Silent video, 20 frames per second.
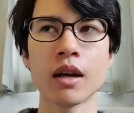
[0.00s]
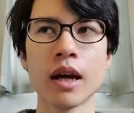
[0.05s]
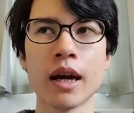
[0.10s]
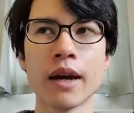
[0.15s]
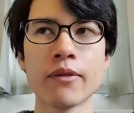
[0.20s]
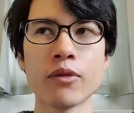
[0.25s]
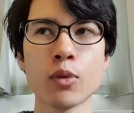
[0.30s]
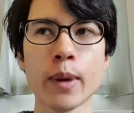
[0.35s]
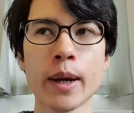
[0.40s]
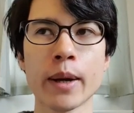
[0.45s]

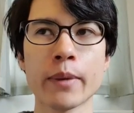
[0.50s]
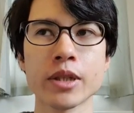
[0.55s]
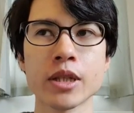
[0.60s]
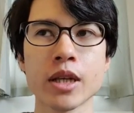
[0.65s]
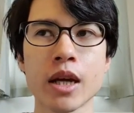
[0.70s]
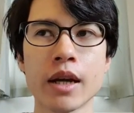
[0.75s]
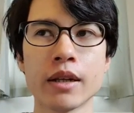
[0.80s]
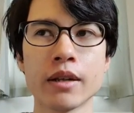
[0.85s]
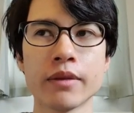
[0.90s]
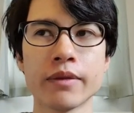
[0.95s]
Everywhere was
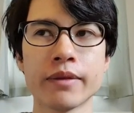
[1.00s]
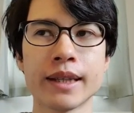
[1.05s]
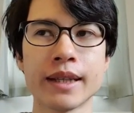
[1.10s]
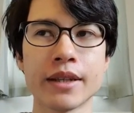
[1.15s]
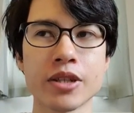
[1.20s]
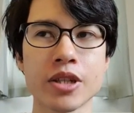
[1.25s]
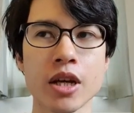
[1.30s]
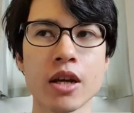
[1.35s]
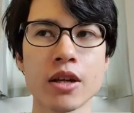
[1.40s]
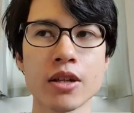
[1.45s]
kind of
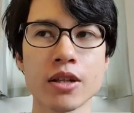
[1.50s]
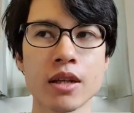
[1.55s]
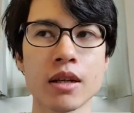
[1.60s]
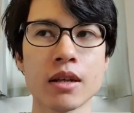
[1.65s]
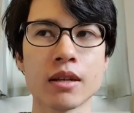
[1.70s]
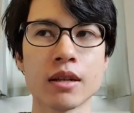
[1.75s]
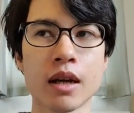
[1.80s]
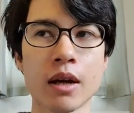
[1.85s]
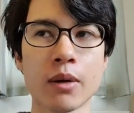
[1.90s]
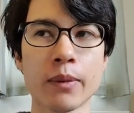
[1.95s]

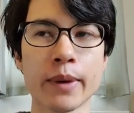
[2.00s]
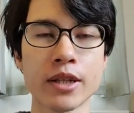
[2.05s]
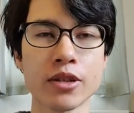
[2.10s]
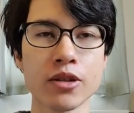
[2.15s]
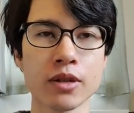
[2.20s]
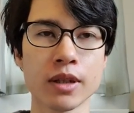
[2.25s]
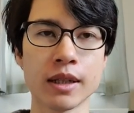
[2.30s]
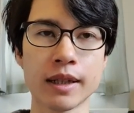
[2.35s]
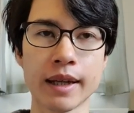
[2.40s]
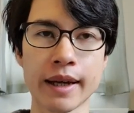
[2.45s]
deserted. I went
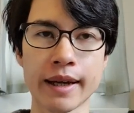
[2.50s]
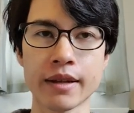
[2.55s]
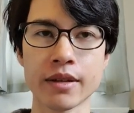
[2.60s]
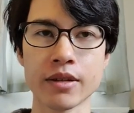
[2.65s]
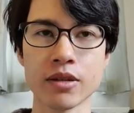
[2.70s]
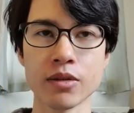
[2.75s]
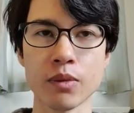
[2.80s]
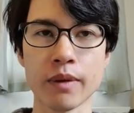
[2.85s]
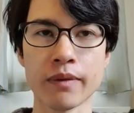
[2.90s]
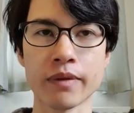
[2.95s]
on a
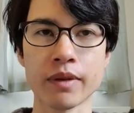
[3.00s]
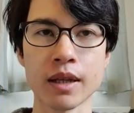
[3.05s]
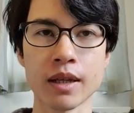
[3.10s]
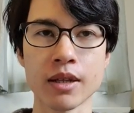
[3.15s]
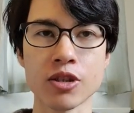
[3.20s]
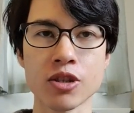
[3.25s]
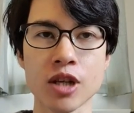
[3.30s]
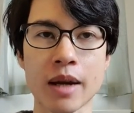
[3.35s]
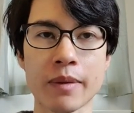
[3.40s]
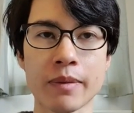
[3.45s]
date with
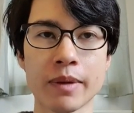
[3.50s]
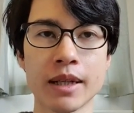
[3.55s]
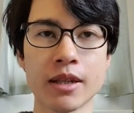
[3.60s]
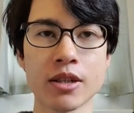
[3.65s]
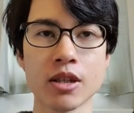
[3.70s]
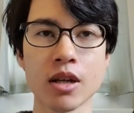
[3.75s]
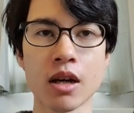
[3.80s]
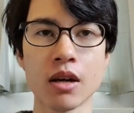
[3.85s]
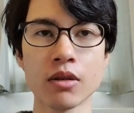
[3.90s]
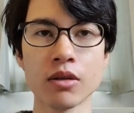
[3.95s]
this
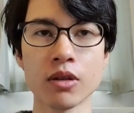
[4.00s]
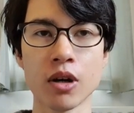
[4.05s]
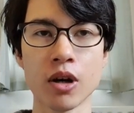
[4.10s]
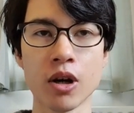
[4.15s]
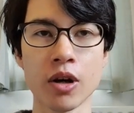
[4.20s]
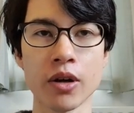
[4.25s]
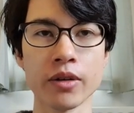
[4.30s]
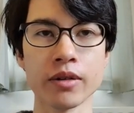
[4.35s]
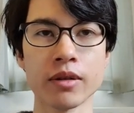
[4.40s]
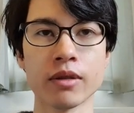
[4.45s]
Japanese girl
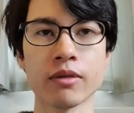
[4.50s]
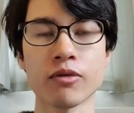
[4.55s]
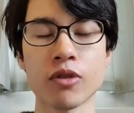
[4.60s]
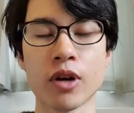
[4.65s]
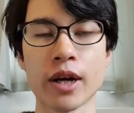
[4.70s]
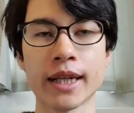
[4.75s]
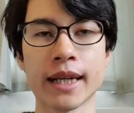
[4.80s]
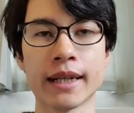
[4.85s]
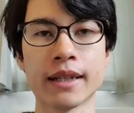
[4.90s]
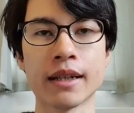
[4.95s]
on
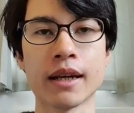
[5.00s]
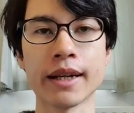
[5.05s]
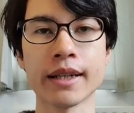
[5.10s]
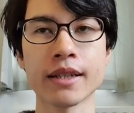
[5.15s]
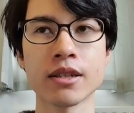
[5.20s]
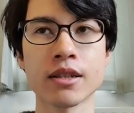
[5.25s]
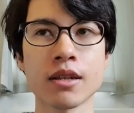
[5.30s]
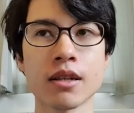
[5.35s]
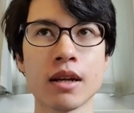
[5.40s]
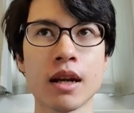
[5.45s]
Friday
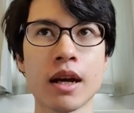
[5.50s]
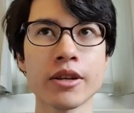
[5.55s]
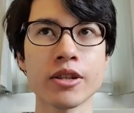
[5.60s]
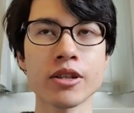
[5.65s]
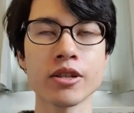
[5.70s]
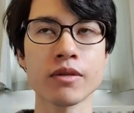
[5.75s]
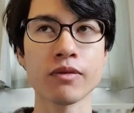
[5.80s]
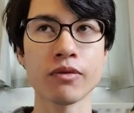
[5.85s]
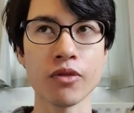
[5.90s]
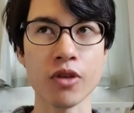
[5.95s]
night,
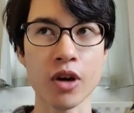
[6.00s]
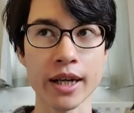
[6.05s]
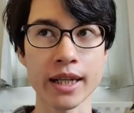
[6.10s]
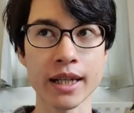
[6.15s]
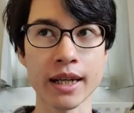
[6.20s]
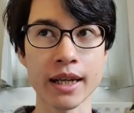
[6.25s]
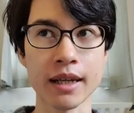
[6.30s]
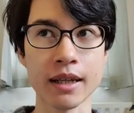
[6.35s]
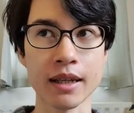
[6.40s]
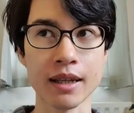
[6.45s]
last
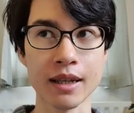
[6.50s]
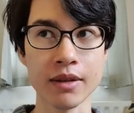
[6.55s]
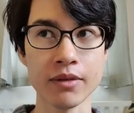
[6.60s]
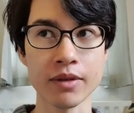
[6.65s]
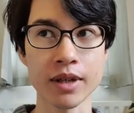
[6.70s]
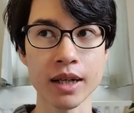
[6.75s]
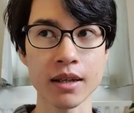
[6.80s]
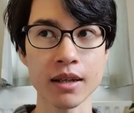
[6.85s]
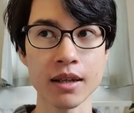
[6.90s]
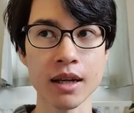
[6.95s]
Friday
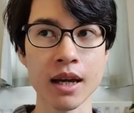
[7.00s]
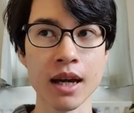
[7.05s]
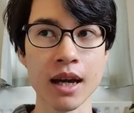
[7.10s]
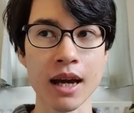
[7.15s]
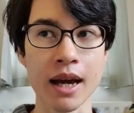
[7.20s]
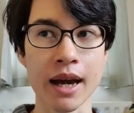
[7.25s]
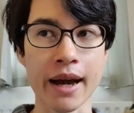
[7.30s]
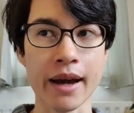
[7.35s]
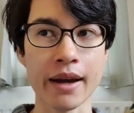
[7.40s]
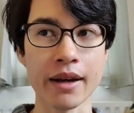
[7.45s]
evening,
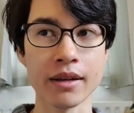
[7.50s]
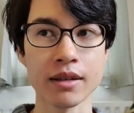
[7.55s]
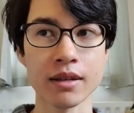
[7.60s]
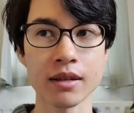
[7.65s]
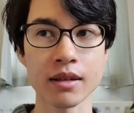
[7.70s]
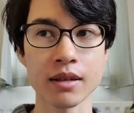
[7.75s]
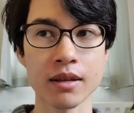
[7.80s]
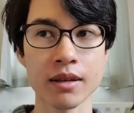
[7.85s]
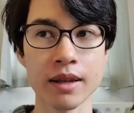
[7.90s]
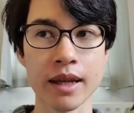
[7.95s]

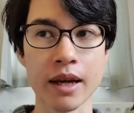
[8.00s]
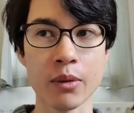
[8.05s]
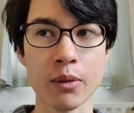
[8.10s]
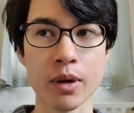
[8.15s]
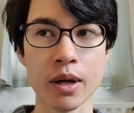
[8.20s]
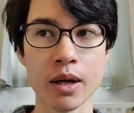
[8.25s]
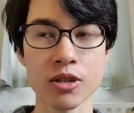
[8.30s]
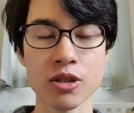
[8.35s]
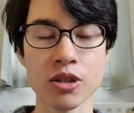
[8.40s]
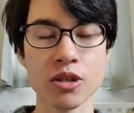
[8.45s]
and there
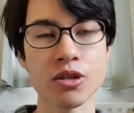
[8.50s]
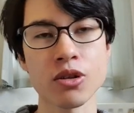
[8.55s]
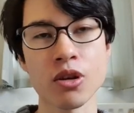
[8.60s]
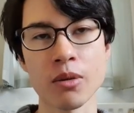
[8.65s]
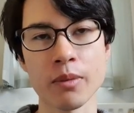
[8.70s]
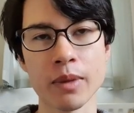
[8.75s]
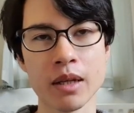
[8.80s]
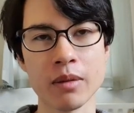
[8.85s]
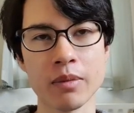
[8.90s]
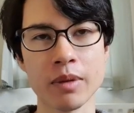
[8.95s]
were just
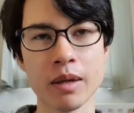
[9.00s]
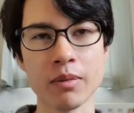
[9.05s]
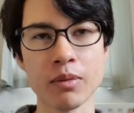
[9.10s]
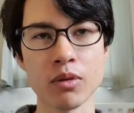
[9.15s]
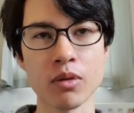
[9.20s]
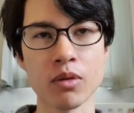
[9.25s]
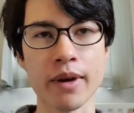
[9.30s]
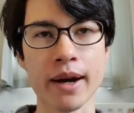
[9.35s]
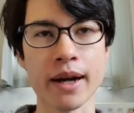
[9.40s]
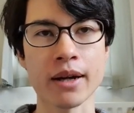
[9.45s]
not many
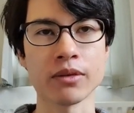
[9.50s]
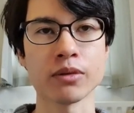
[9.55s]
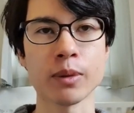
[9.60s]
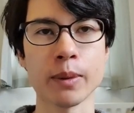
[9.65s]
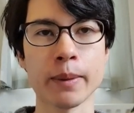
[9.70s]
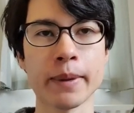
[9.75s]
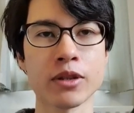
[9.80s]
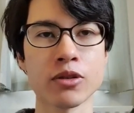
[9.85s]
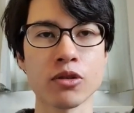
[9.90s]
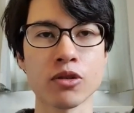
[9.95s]
people around. We
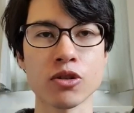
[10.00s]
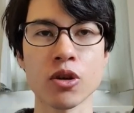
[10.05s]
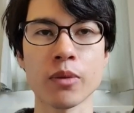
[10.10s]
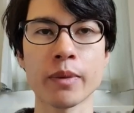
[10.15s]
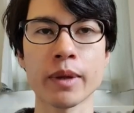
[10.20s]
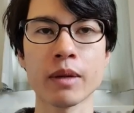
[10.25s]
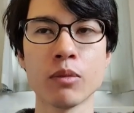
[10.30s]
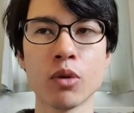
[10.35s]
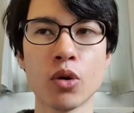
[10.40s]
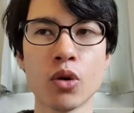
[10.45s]
went to a
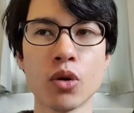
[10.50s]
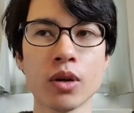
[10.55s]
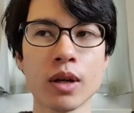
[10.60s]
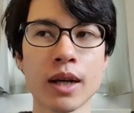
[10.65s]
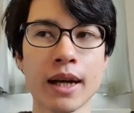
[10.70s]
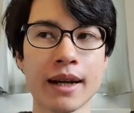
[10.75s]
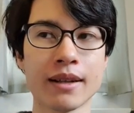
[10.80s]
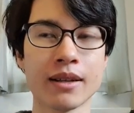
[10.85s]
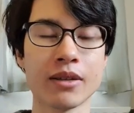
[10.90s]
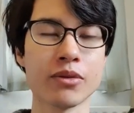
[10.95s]
shopping mall
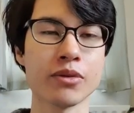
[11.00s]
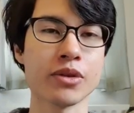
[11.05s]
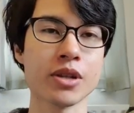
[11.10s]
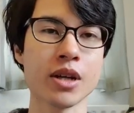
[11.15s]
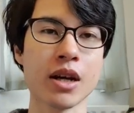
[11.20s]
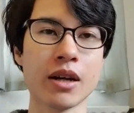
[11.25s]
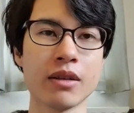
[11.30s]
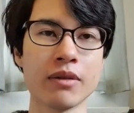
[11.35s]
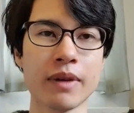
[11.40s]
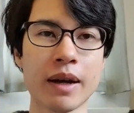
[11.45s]
and it was
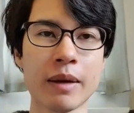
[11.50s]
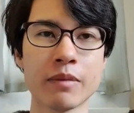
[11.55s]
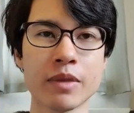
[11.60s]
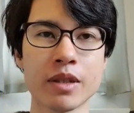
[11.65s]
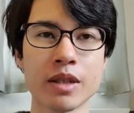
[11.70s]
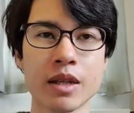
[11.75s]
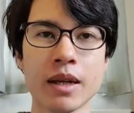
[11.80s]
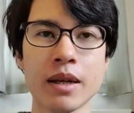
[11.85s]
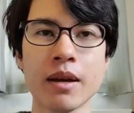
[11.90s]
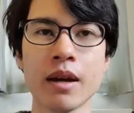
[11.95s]
kind of
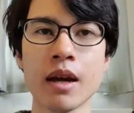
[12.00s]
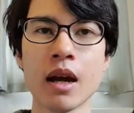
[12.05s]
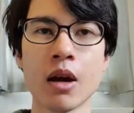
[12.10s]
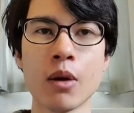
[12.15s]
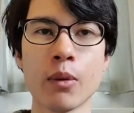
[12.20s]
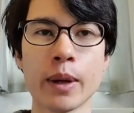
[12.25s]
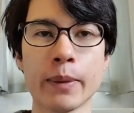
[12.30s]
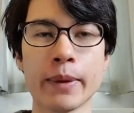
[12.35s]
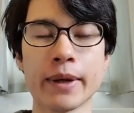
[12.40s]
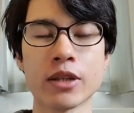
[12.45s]
empty.
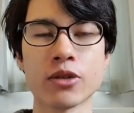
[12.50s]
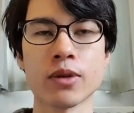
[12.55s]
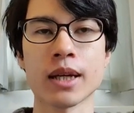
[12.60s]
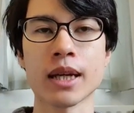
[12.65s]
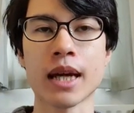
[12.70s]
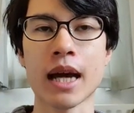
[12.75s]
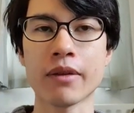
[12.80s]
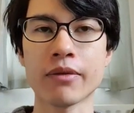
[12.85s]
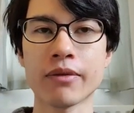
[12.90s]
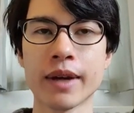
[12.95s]
We went to a
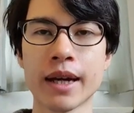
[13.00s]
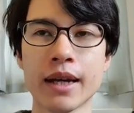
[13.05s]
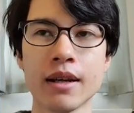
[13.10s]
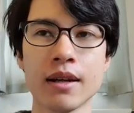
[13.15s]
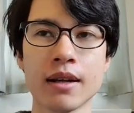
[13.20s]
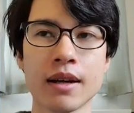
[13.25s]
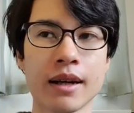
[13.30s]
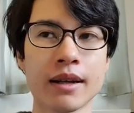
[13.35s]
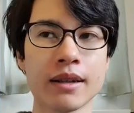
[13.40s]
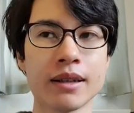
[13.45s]

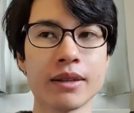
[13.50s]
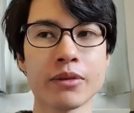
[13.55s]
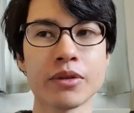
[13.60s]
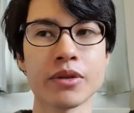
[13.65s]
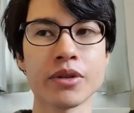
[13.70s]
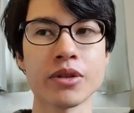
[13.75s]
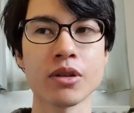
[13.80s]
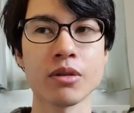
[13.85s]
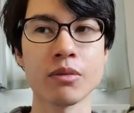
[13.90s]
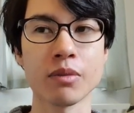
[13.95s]
cafe and it
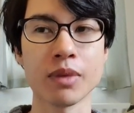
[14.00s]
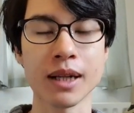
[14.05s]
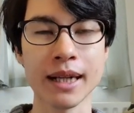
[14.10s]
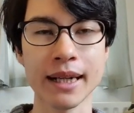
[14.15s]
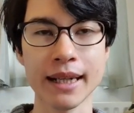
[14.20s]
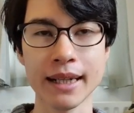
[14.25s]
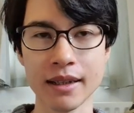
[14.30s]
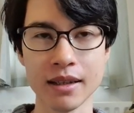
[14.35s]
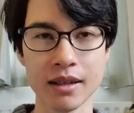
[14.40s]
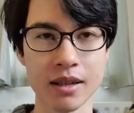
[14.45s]
was
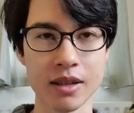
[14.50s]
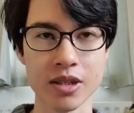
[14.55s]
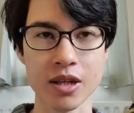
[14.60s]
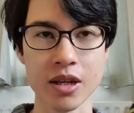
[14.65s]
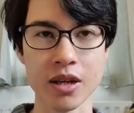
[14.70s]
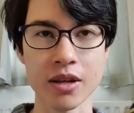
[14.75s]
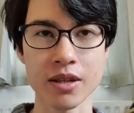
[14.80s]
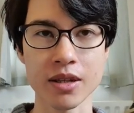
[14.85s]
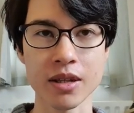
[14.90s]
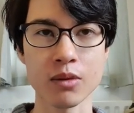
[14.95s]
completely
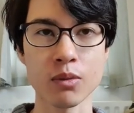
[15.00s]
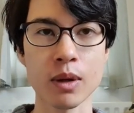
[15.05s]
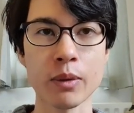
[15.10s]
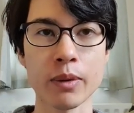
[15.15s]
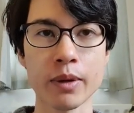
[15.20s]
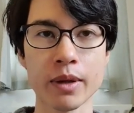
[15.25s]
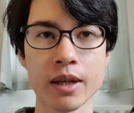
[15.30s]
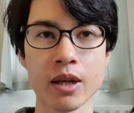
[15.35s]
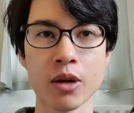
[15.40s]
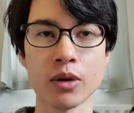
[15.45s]
deserted. We
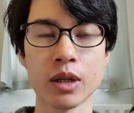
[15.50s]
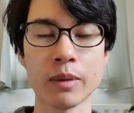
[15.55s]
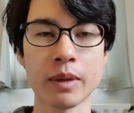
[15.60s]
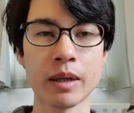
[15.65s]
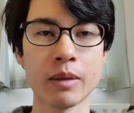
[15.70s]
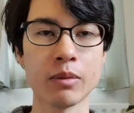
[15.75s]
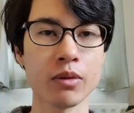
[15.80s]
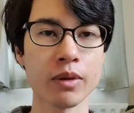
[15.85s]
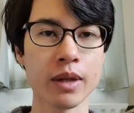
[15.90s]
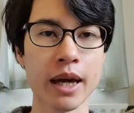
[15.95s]
were the only
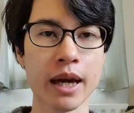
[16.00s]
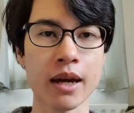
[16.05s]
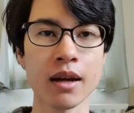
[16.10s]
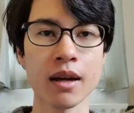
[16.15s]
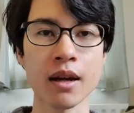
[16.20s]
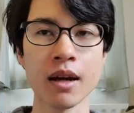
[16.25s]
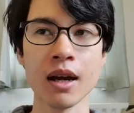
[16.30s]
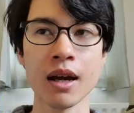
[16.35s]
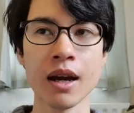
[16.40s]
people there.